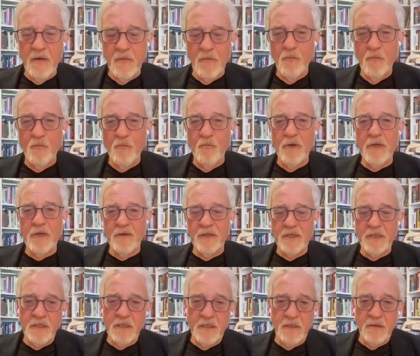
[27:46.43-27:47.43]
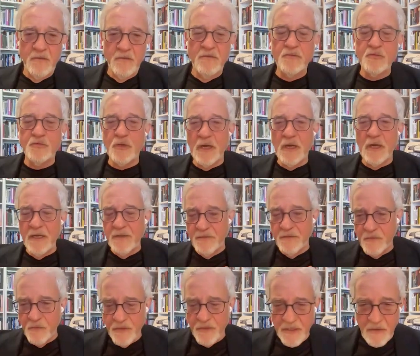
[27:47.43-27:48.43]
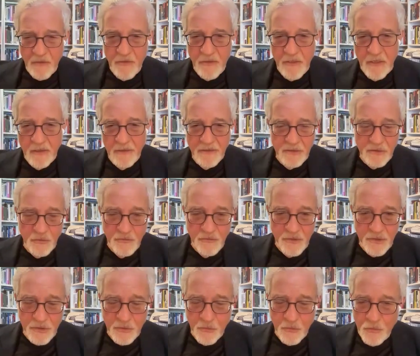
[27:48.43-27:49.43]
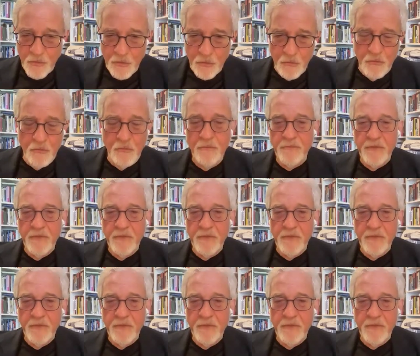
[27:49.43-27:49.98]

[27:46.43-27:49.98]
where he tried to carry out a judicial coup